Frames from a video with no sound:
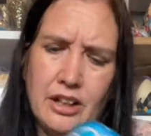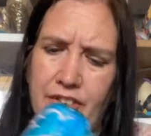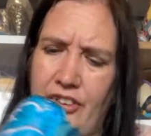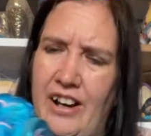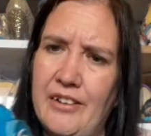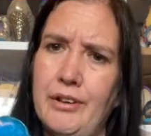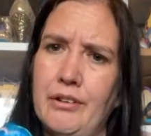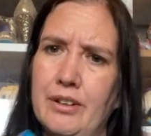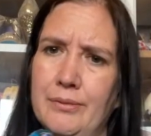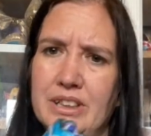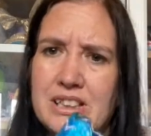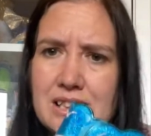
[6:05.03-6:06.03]

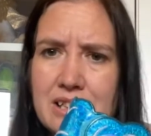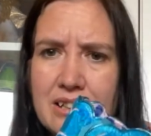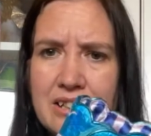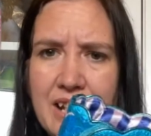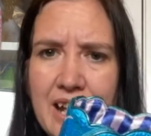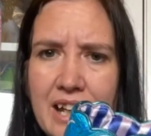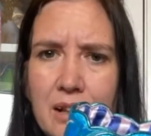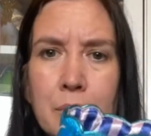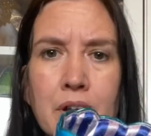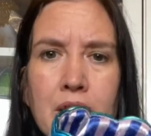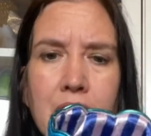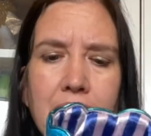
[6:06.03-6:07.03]
everyone, which is a shame.
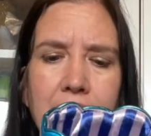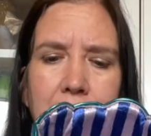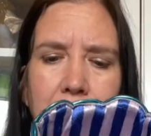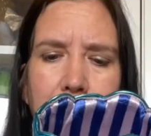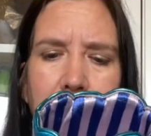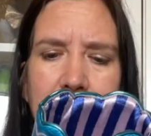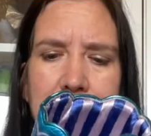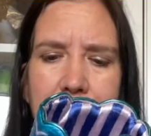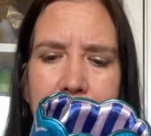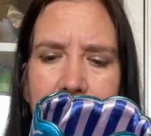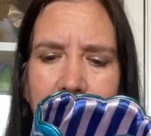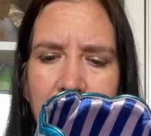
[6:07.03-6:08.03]
I know
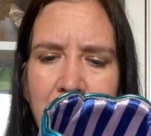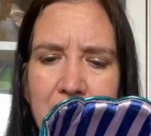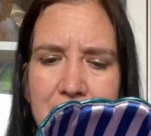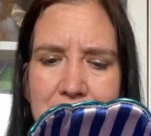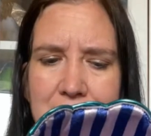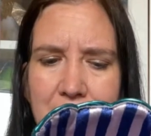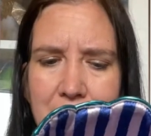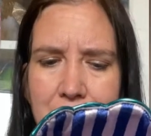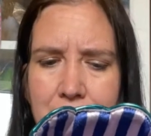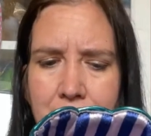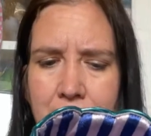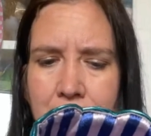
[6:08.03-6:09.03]
recently I've had to send